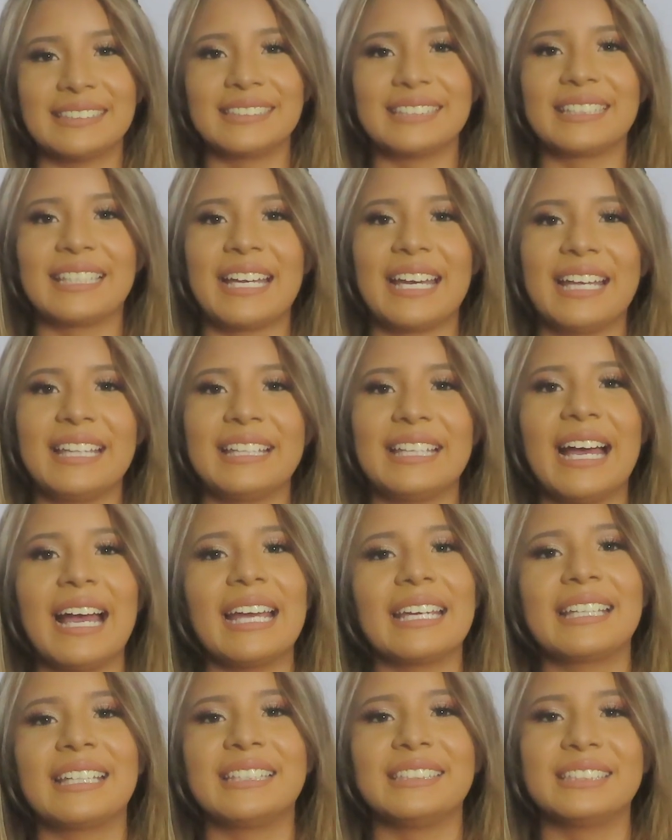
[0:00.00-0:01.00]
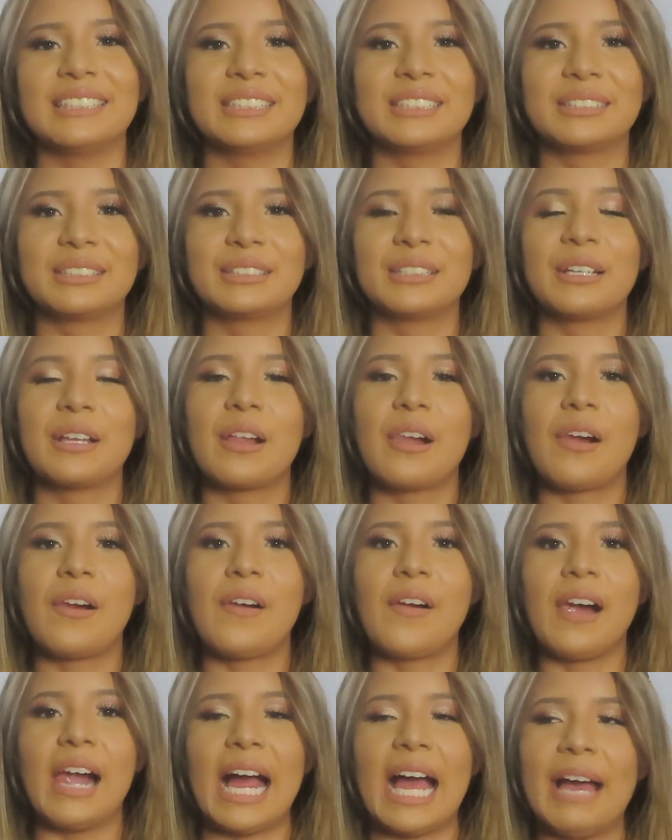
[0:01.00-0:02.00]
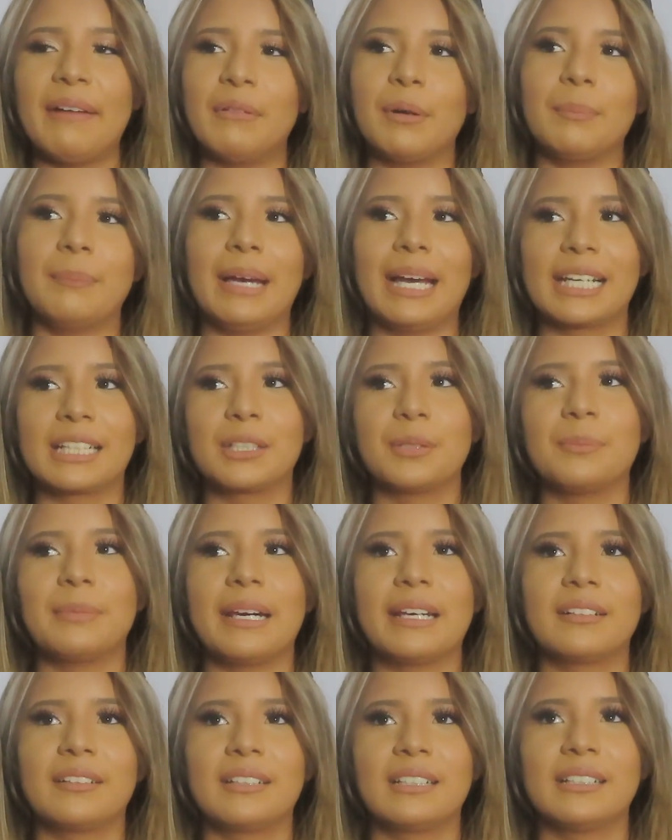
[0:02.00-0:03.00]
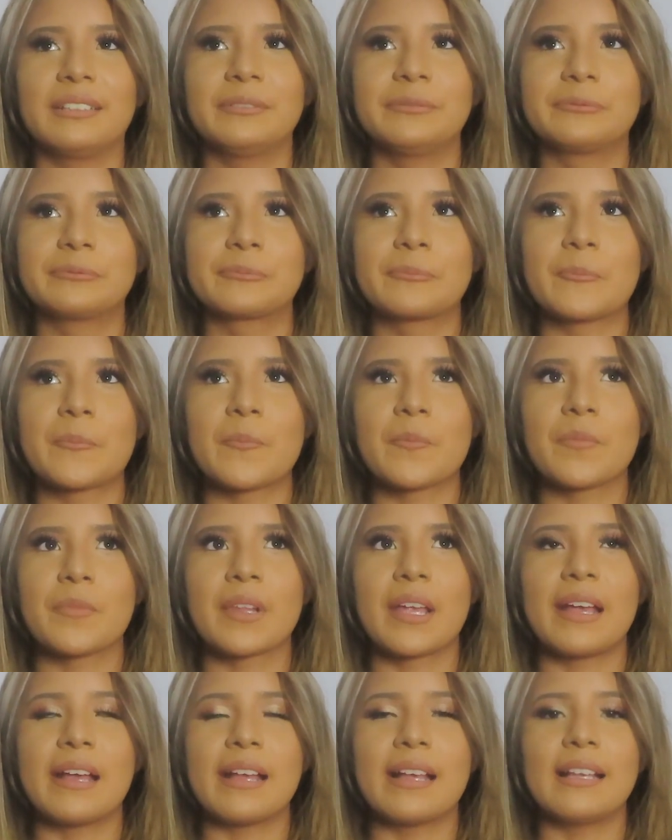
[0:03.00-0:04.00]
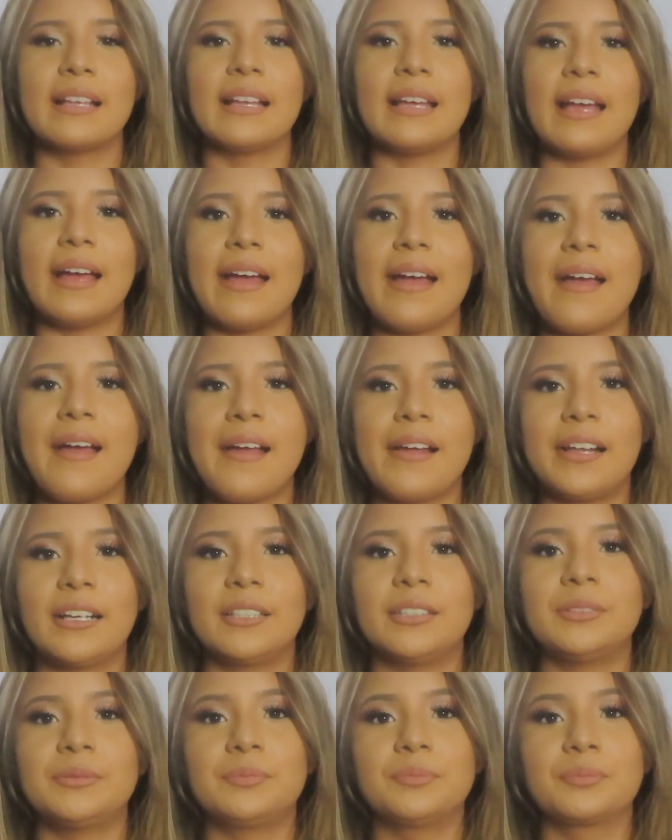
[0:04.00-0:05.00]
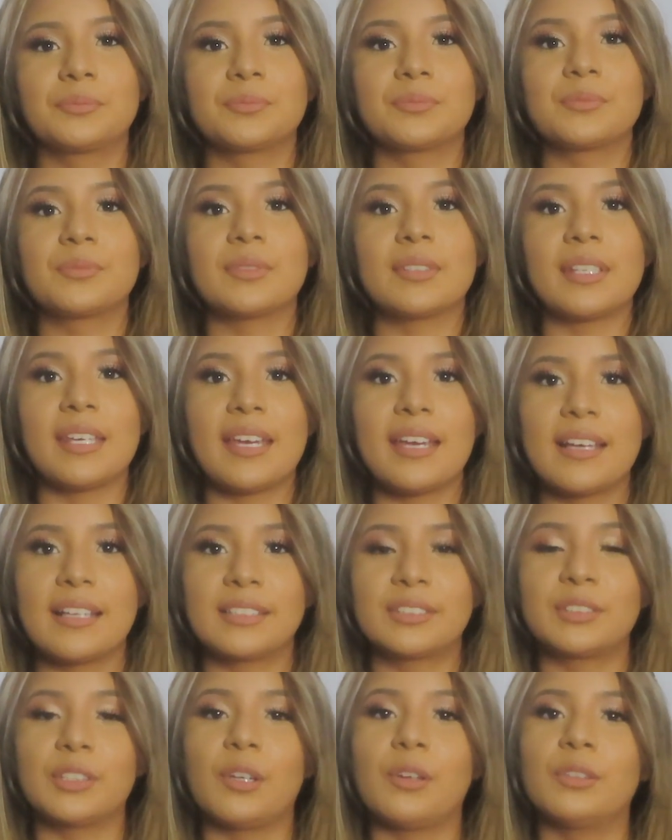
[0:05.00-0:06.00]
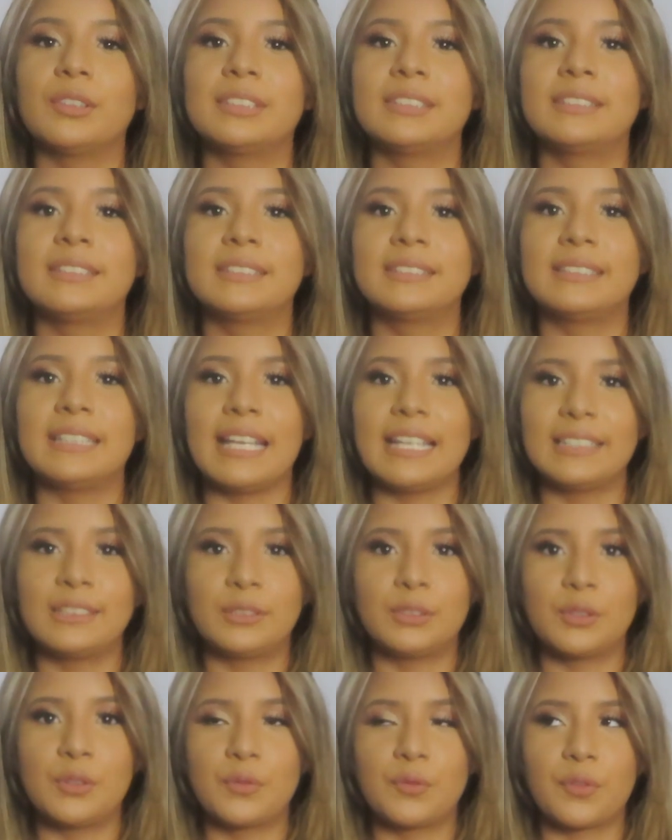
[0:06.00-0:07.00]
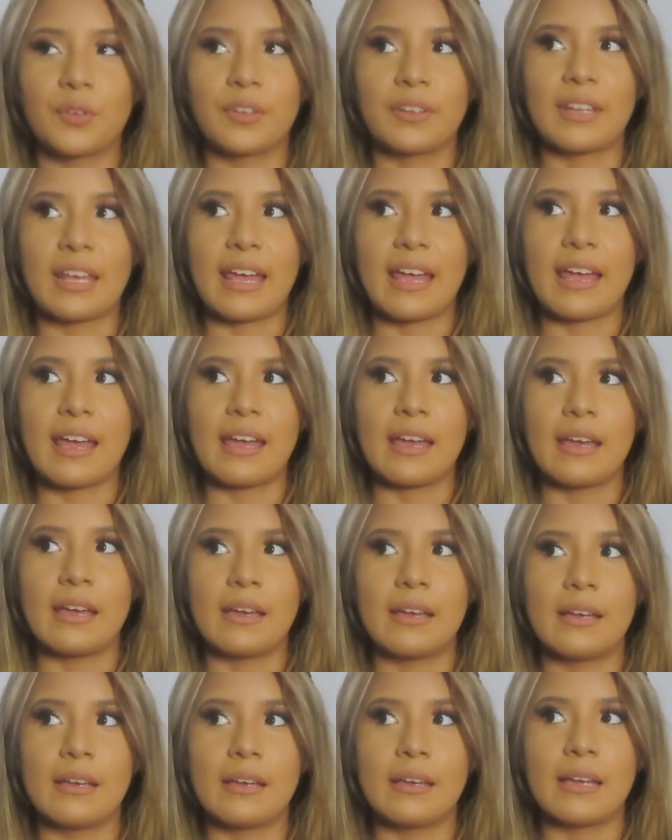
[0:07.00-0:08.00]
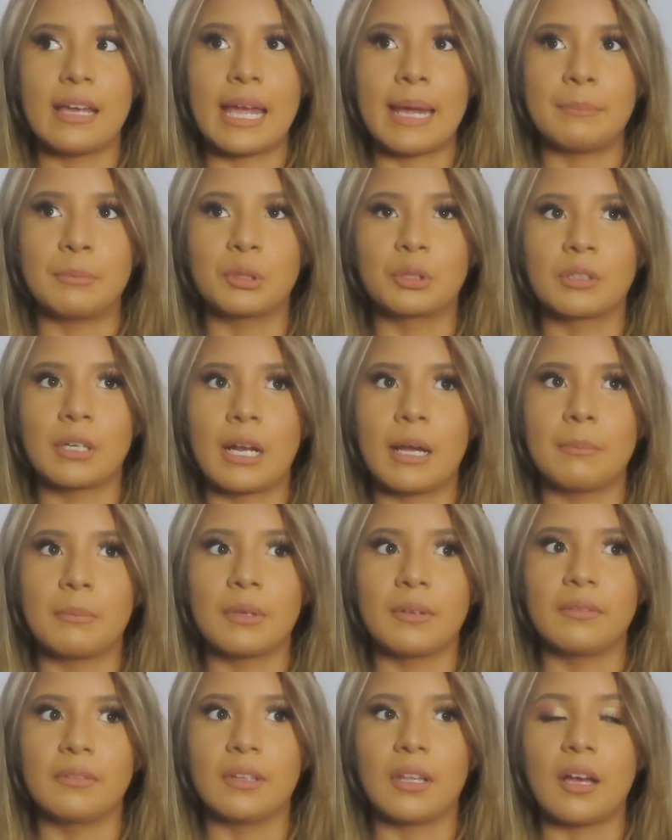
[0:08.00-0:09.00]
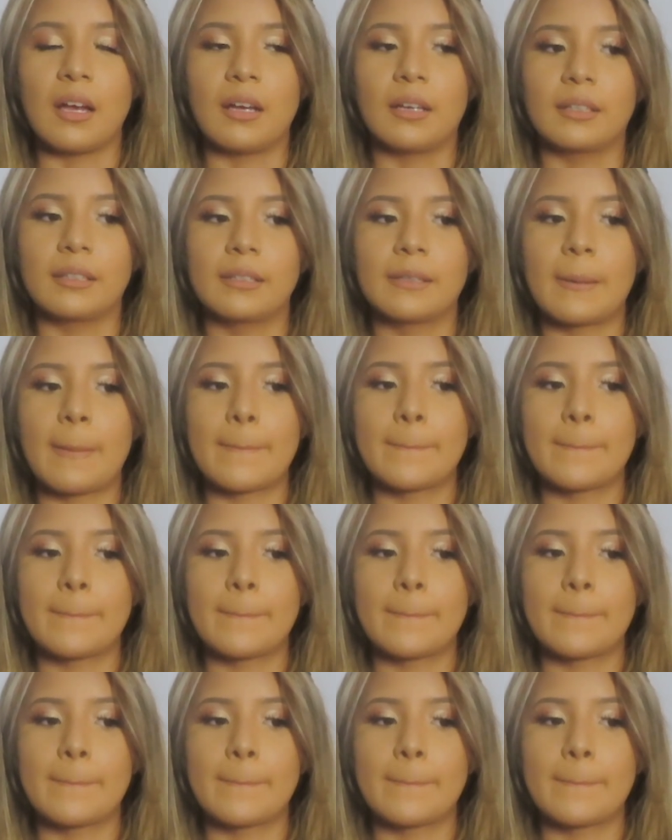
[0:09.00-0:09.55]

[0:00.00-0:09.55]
again, I have a backup battery. And yeah, so stay tuned for that Abercrombie vlog.